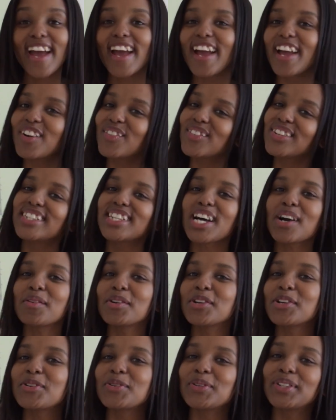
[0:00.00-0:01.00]
Every time
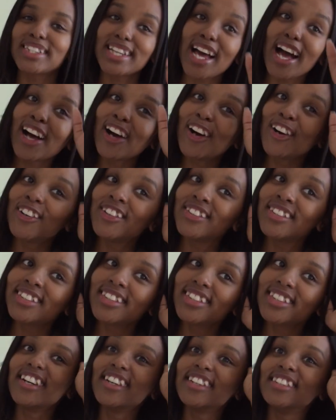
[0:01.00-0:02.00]
I go to
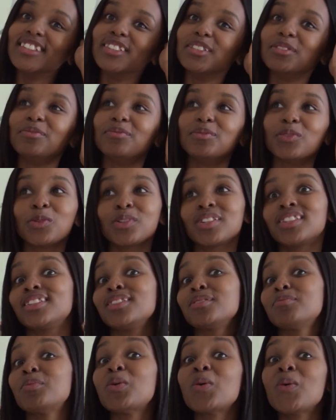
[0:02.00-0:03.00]
town or to
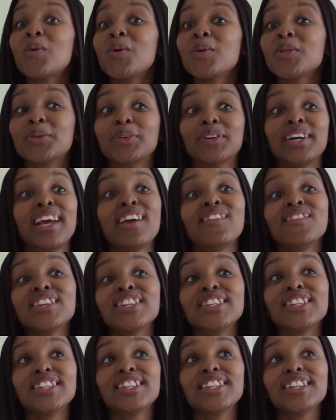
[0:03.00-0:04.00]
the mall or
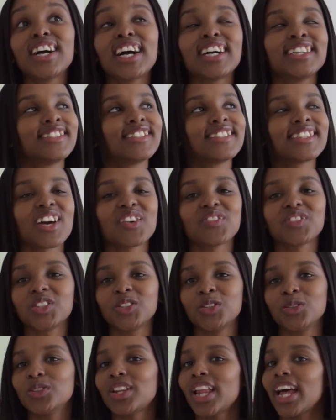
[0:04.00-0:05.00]
whatever, I just have
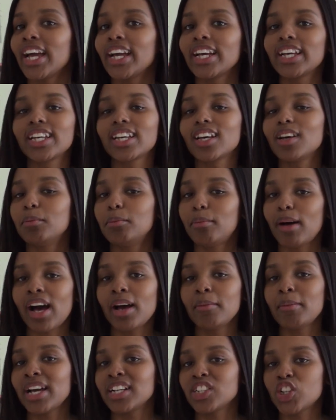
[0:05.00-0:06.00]
to like
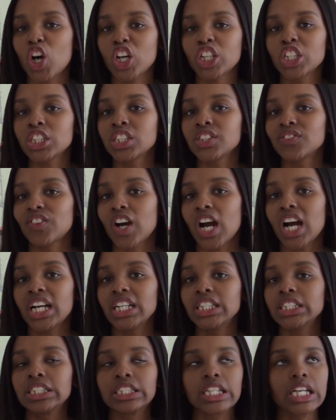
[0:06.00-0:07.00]
buy McDonald's
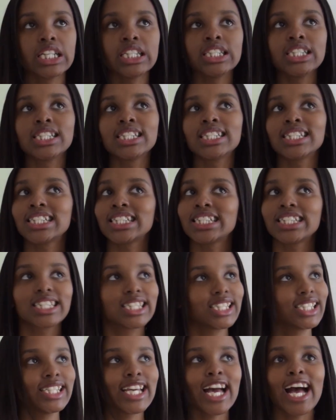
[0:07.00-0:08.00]
fries because
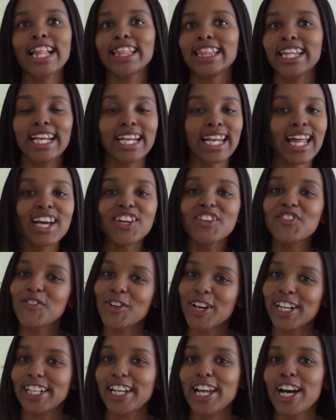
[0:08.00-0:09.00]
yeah, they life
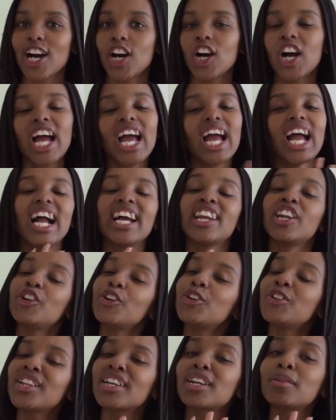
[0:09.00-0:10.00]
right now. And I
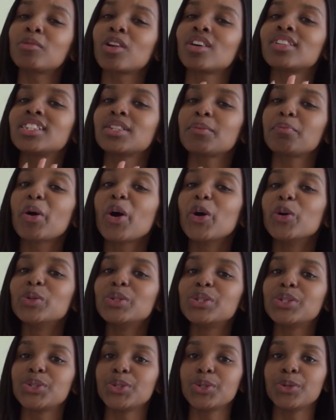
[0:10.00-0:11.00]
know that I'm not
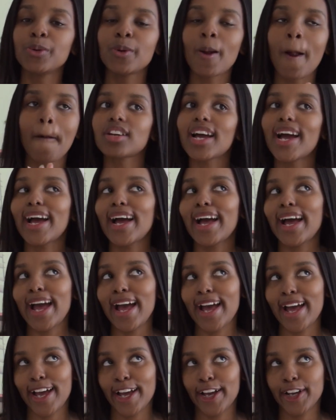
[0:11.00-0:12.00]
supposed to
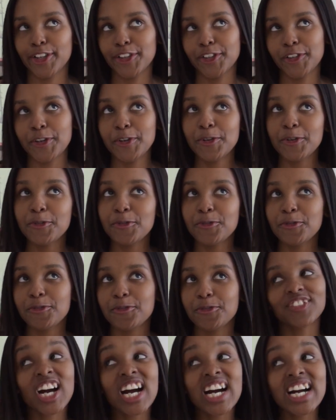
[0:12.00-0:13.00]
have
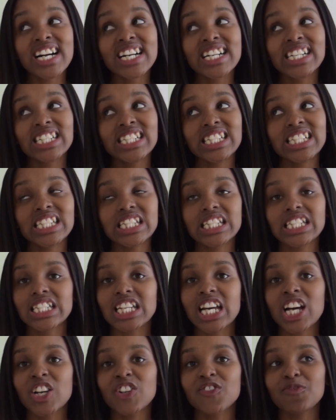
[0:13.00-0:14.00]
fries and
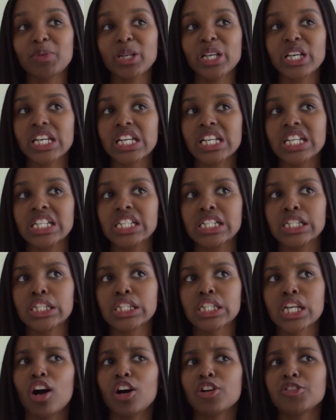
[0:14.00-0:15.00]
stuff
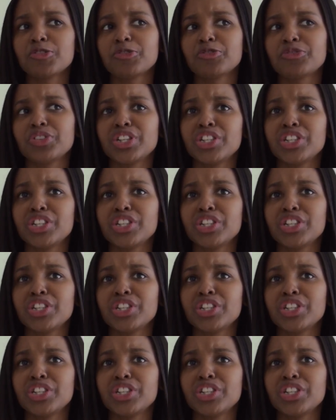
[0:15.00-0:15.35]
because of